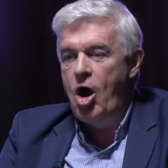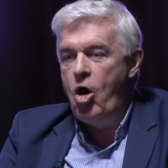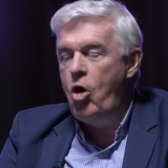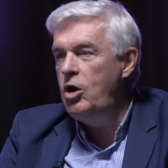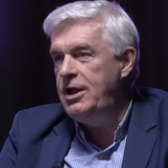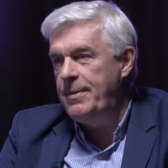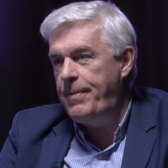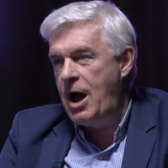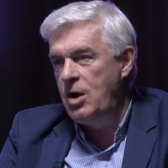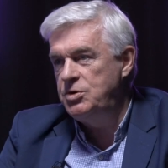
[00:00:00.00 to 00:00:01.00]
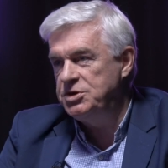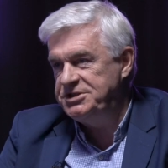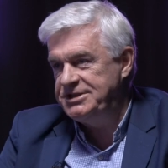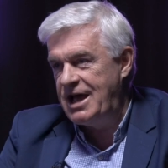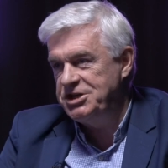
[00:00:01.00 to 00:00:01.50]
all in a powdered
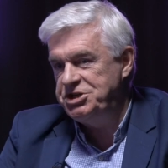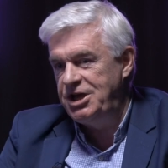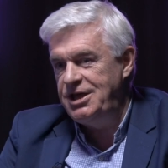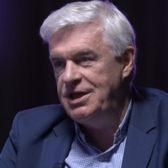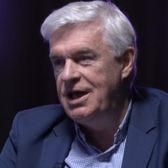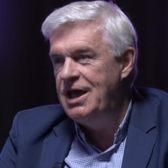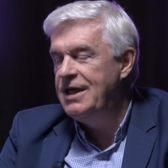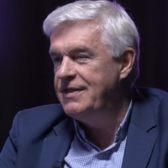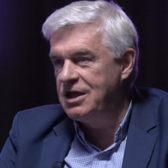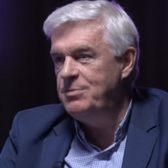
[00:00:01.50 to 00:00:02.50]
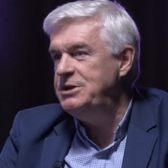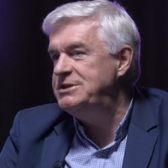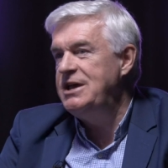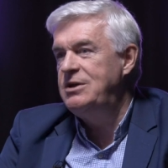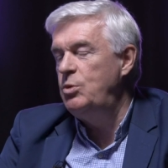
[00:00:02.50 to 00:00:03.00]
sachet that can be
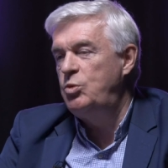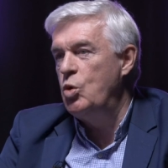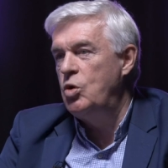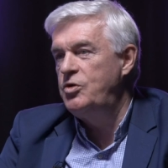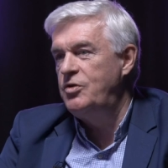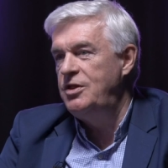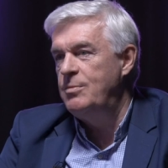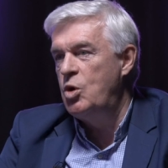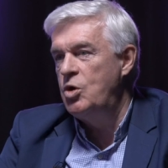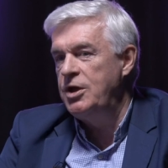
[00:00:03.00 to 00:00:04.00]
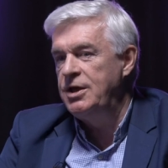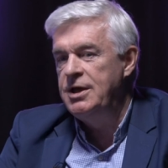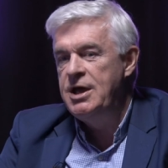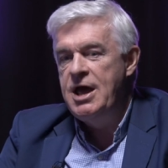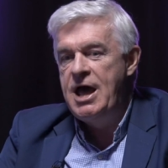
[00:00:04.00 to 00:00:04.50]
taken with water in the morning.
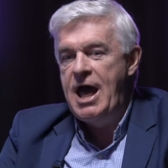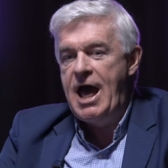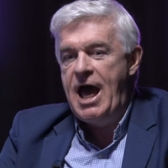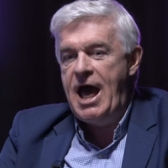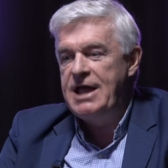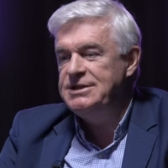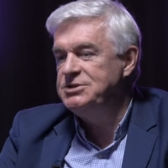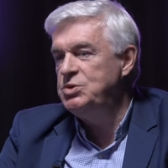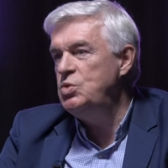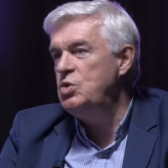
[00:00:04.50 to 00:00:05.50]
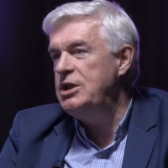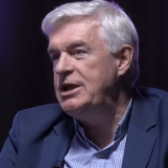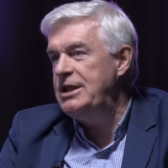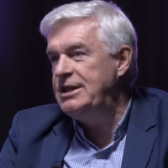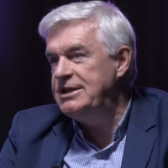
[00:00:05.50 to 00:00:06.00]
And so
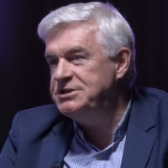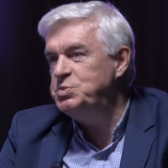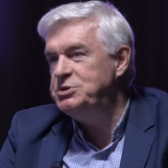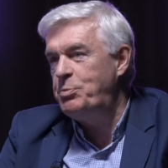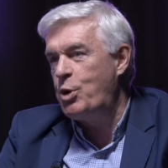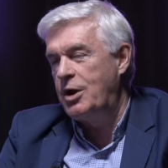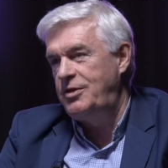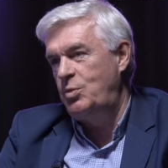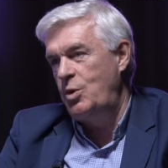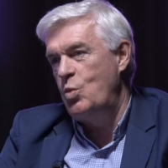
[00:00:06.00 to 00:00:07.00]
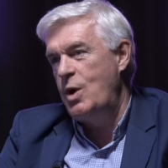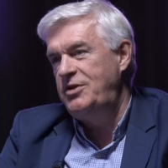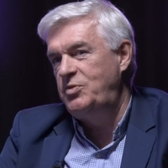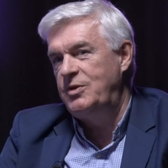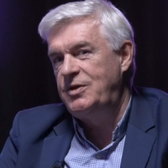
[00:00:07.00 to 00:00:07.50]
this was the product that we
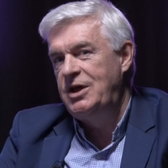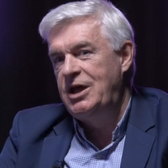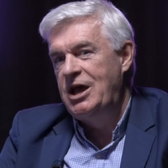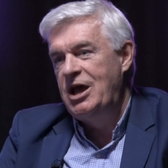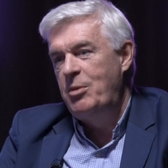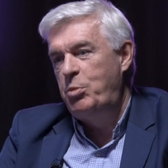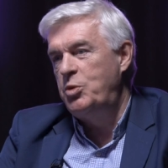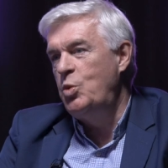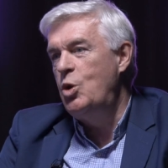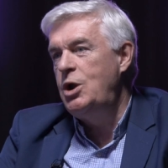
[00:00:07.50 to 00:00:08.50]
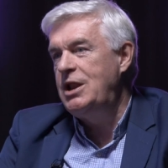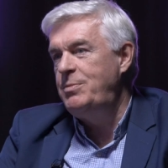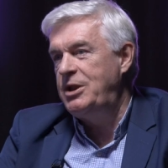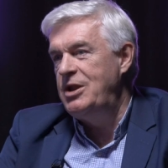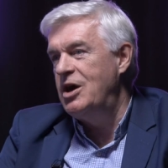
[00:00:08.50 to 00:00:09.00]
went with. But we were a little
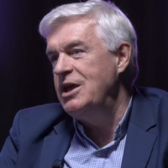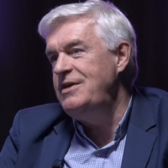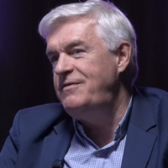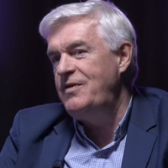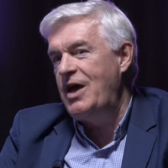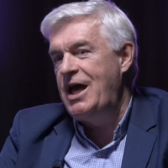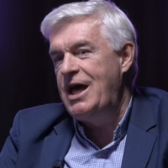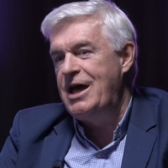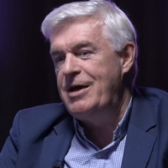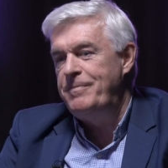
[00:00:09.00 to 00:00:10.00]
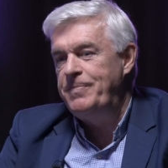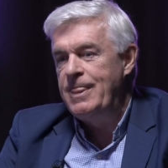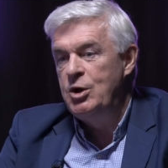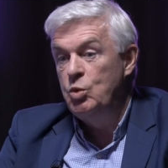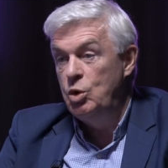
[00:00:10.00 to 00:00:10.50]
bit naive. We
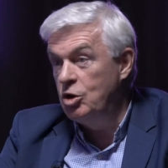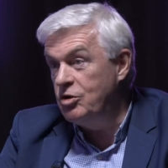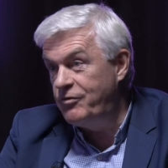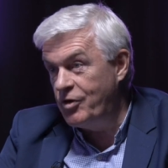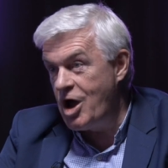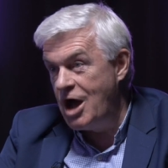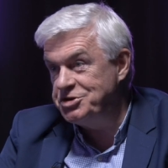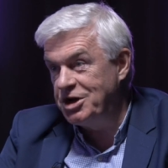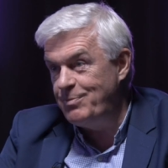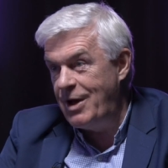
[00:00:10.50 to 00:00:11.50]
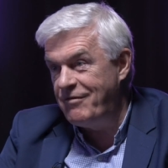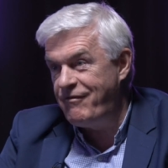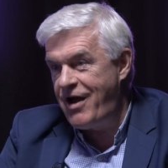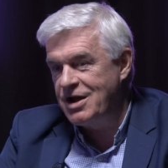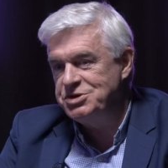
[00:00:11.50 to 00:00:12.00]
were looking for contract
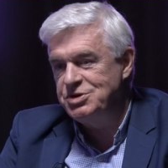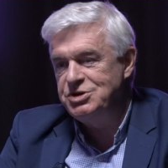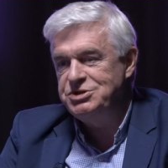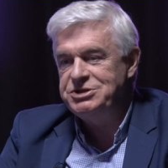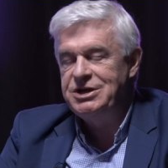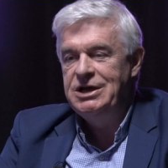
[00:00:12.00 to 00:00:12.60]
manufacturers.